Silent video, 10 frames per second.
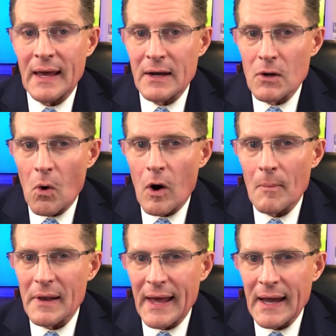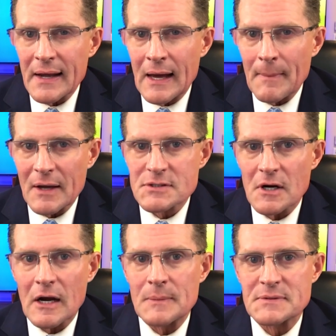in normal economic
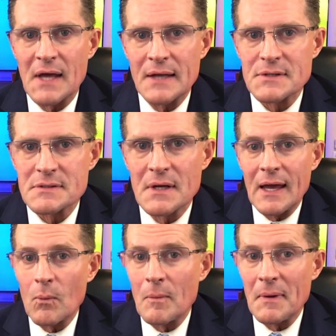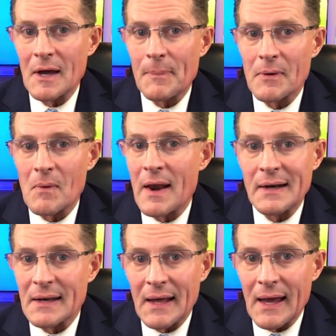circumstances, it would be up and
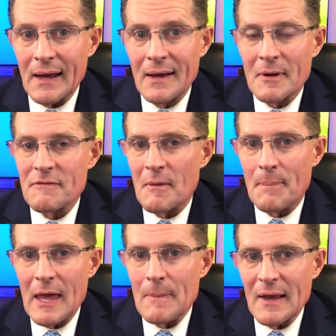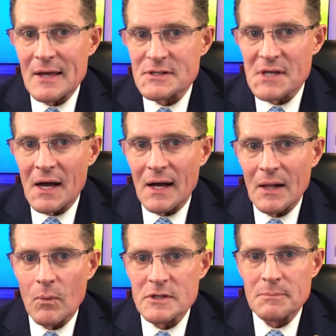running today. But if a baby
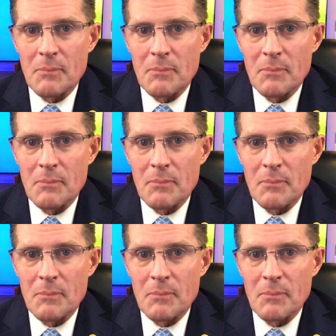gazelle was